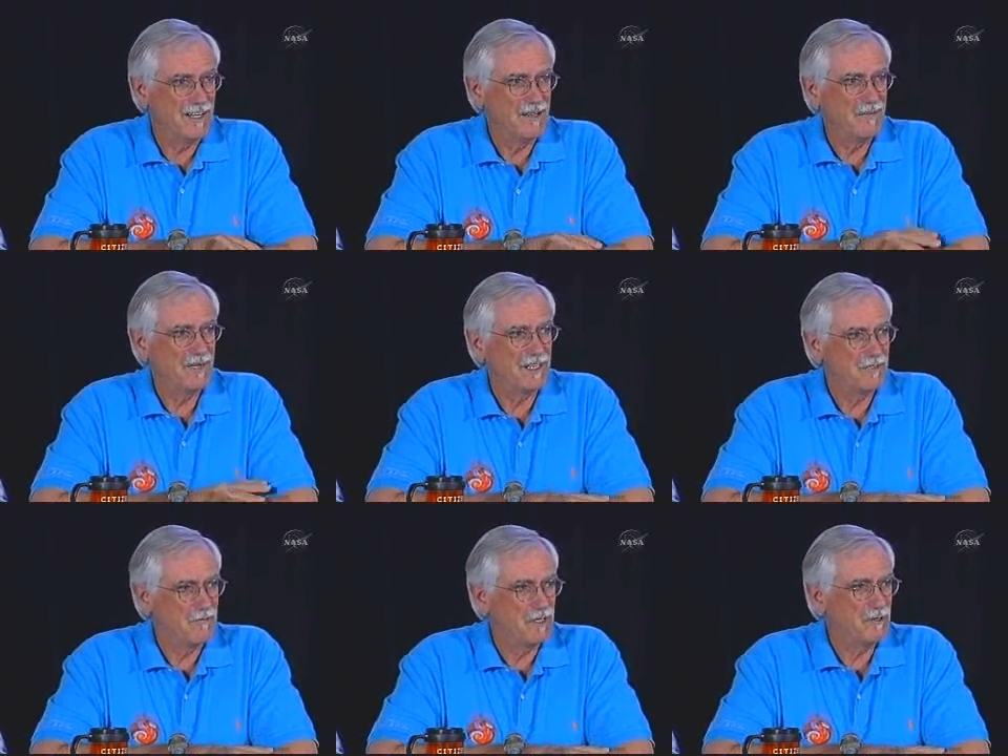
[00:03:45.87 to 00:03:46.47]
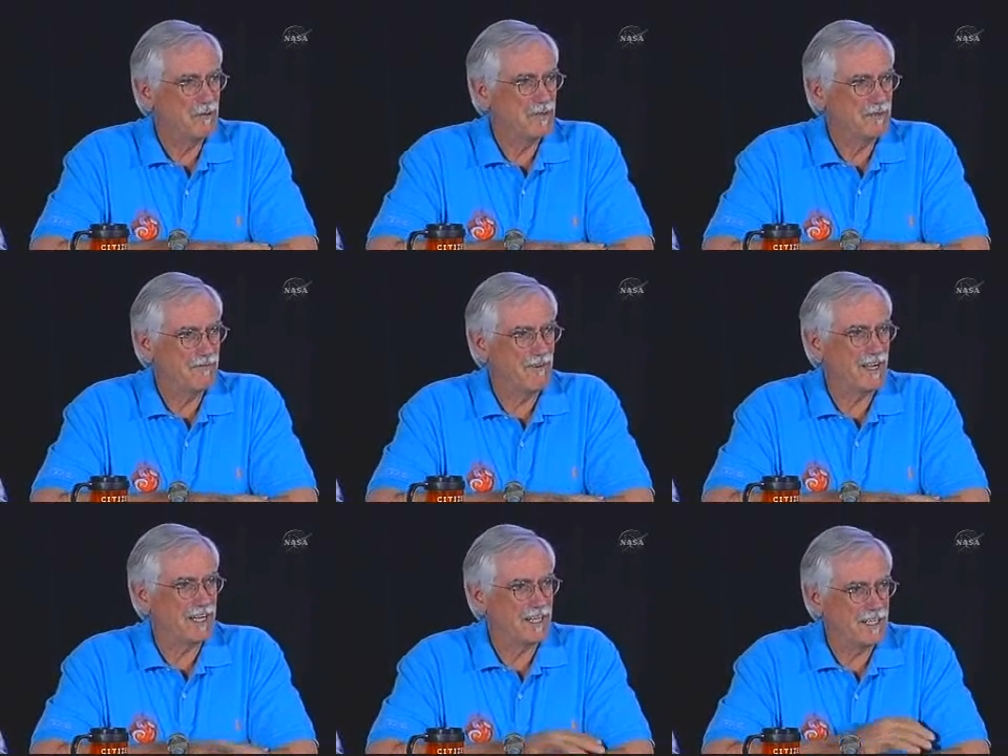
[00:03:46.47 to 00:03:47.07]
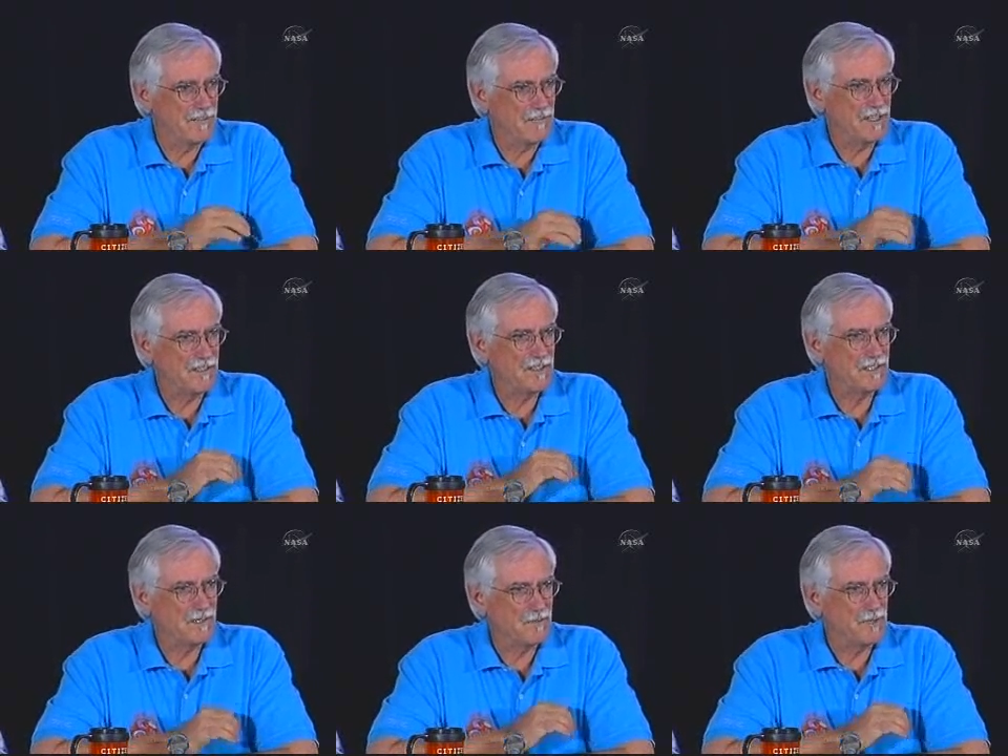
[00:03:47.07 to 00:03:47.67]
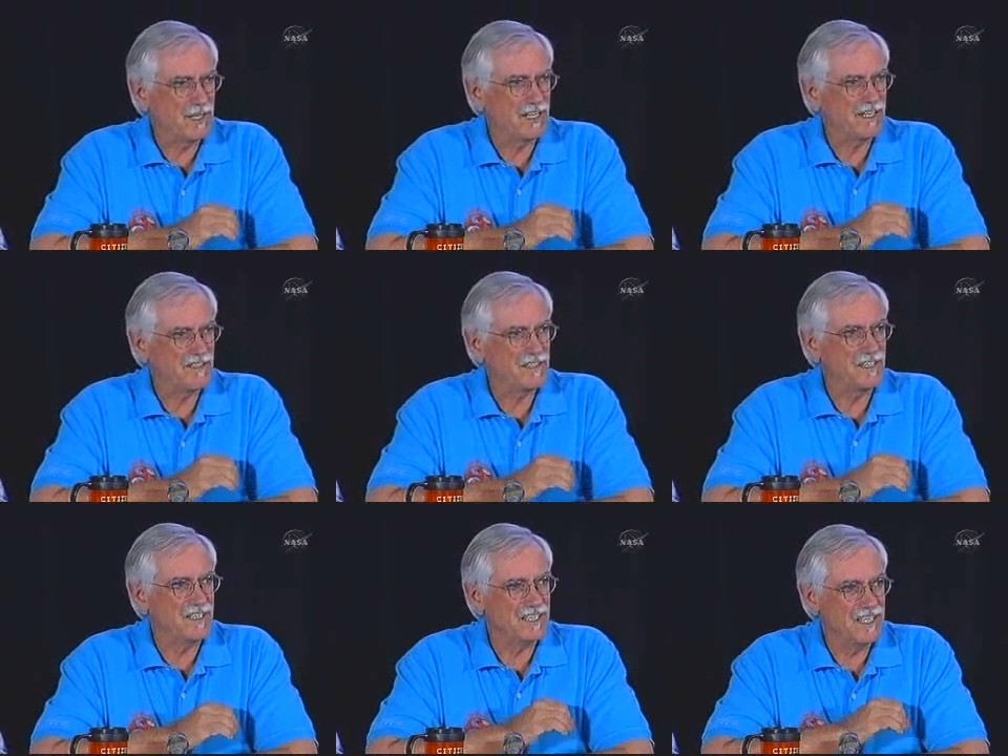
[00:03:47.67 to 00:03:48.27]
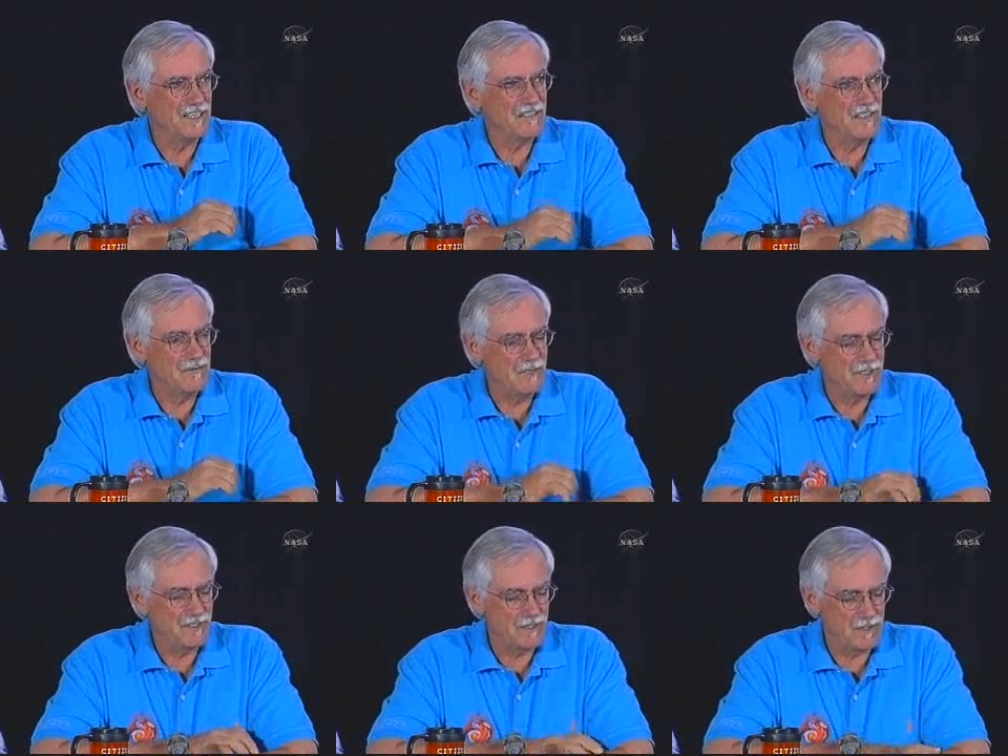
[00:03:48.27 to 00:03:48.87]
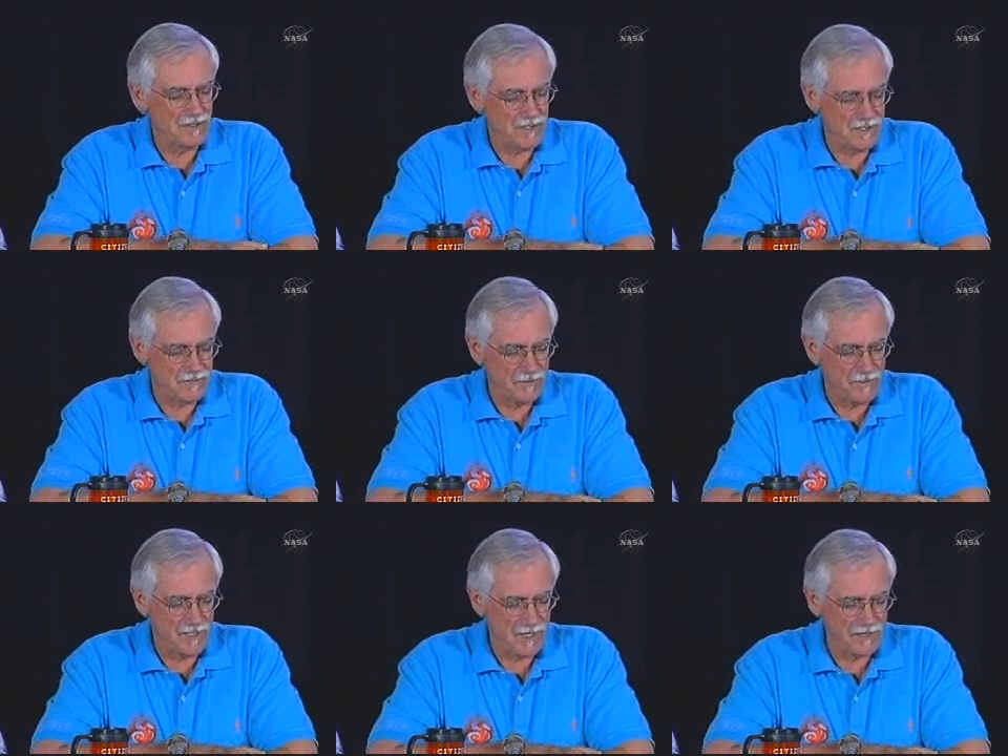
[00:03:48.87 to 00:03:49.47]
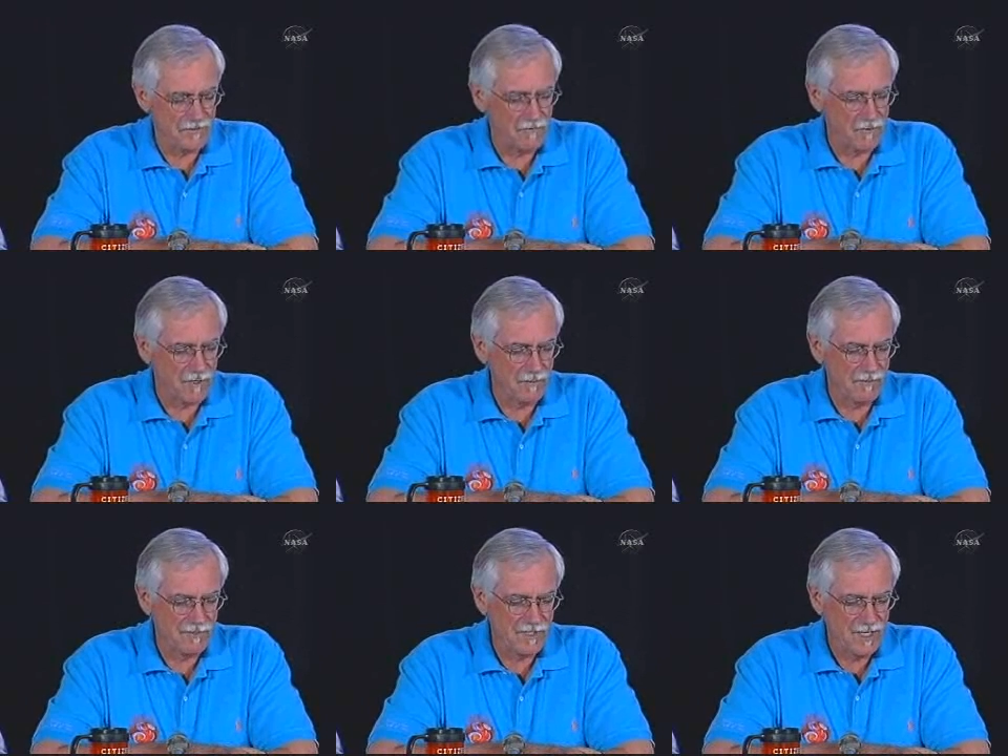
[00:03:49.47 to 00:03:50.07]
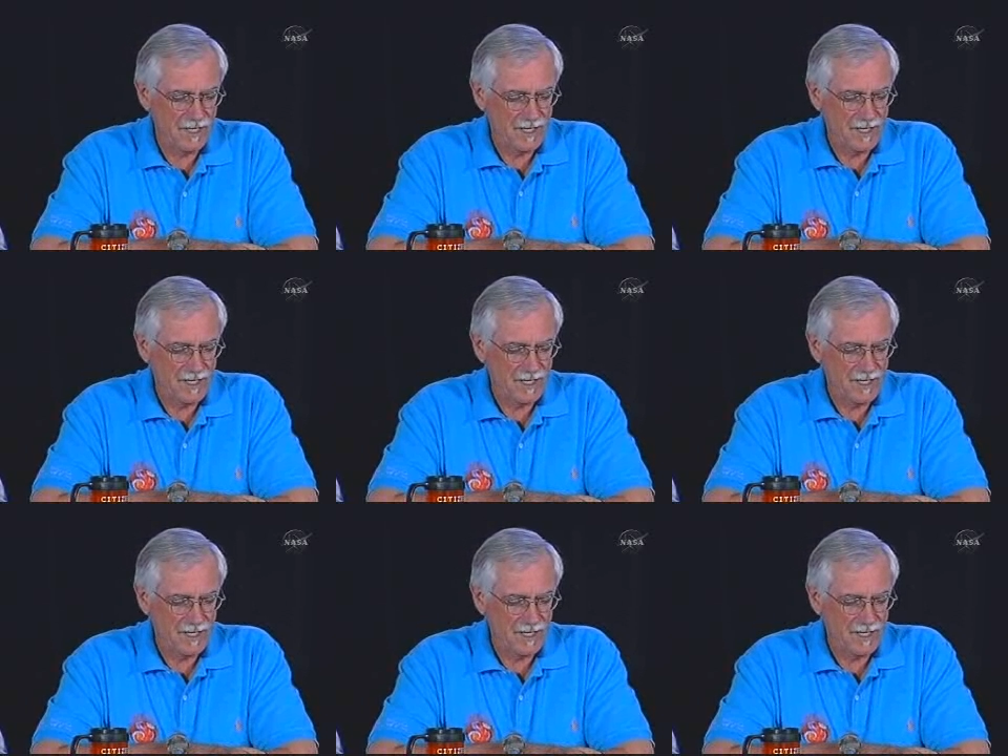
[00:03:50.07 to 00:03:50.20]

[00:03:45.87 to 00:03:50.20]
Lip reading: but we will be finding if this is a place that needs to be searched for life forms